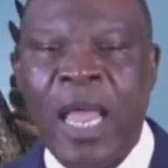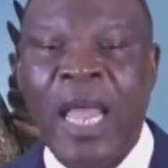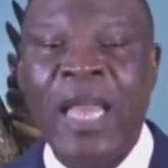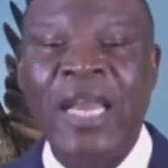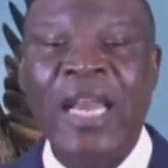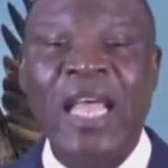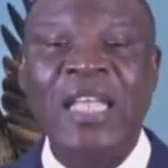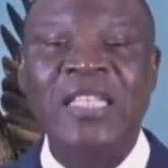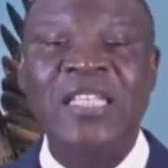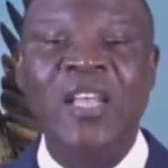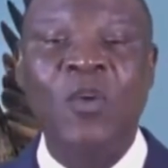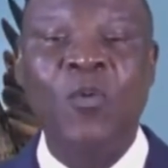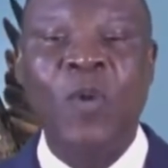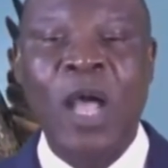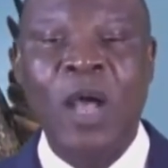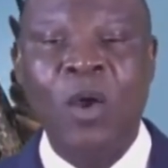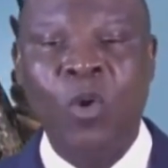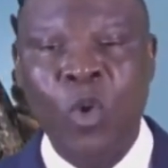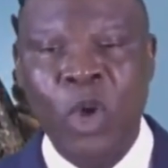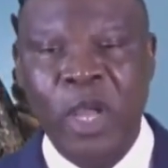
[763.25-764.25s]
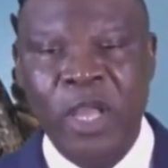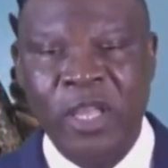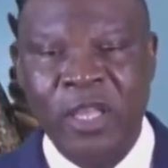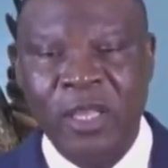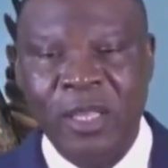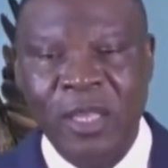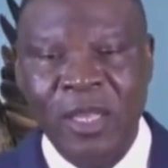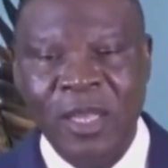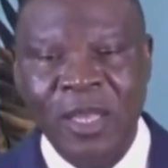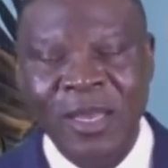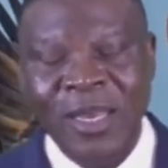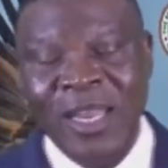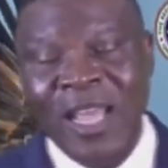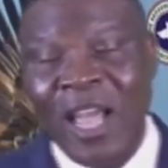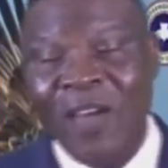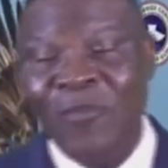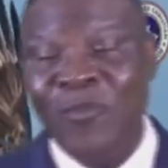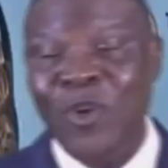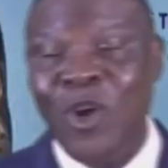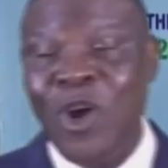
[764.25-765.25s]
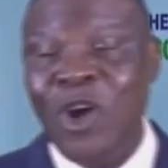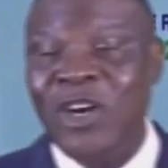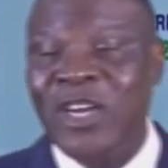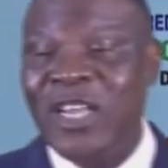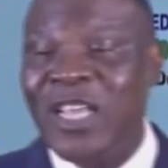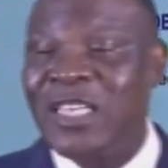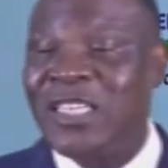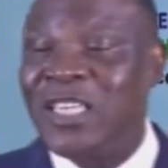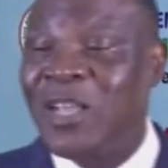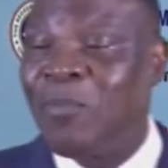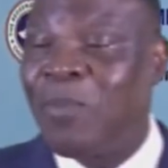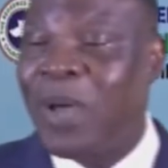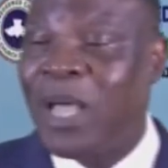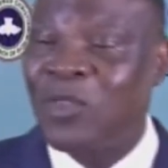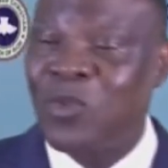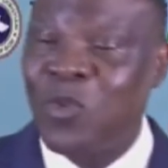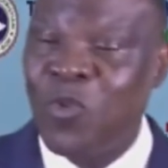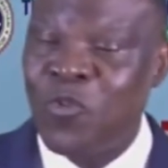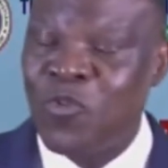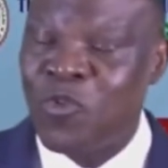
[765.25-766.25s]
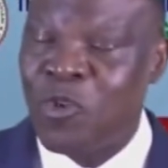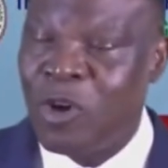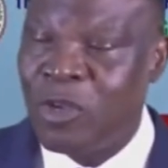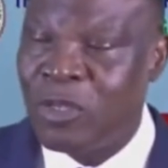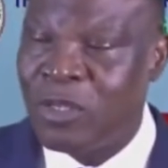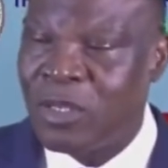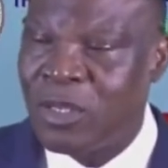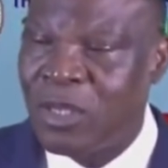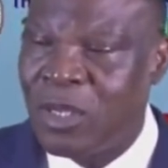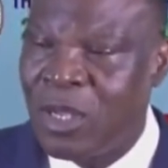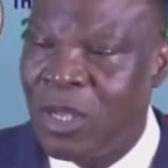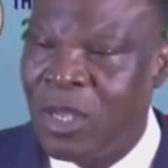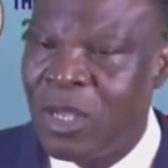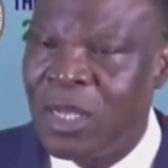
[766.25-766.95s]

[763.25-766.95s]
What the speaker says: And as they were going, they have not reached the battlefront.